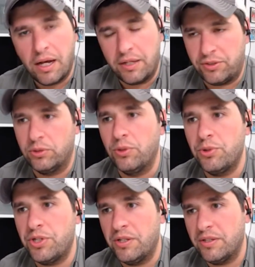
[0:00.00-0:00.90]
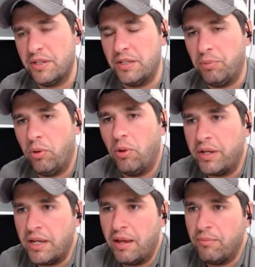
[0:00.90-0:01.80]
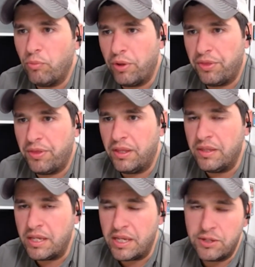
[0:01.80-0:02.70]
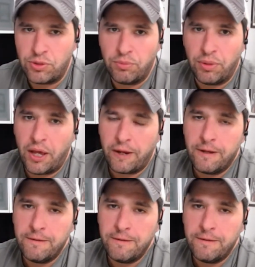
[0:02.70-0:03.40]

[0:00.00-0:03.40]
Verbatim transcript: uh, solutions and deploying them within the Eastern Bloc.